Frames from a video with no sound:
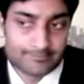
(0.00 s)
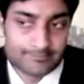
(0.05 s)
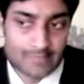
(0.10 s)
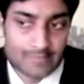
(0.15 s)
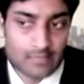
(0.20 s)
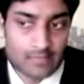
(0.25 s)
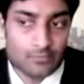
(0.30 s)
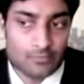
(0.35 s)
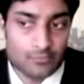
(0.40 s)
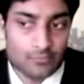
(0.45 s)

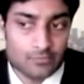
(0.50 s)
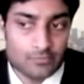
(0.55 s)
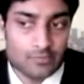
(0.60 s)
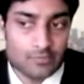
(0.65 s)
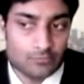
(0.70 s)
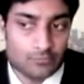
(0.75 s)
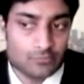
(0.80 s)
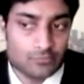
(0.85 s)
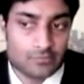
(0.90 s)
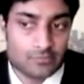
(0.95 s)
It
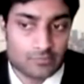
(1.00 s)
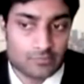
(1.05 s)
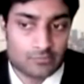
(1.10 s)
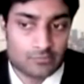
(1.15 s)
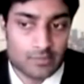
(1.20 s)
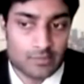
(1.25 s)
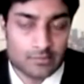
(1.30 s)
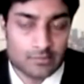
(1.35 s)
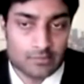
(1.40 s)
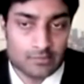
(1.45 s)
was
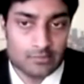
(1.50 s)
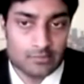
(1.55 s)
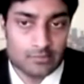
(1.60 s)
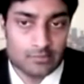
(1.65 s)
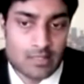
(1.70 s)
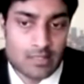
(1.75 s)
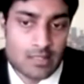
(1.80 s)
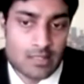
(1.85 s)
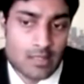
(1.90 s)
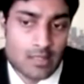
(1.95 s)
expected.
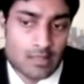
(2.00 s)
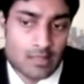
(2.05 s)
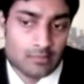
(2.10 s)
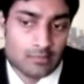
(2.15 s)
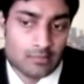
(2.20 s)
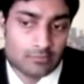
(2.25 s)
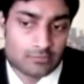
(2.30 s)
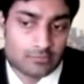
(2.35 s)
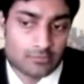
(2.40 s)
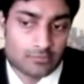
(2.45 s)

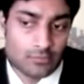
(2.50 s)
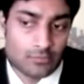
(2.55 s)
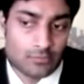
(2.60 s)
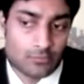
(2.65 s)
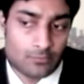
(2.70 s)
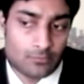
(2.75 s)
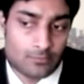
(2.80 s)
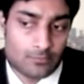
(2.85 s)
So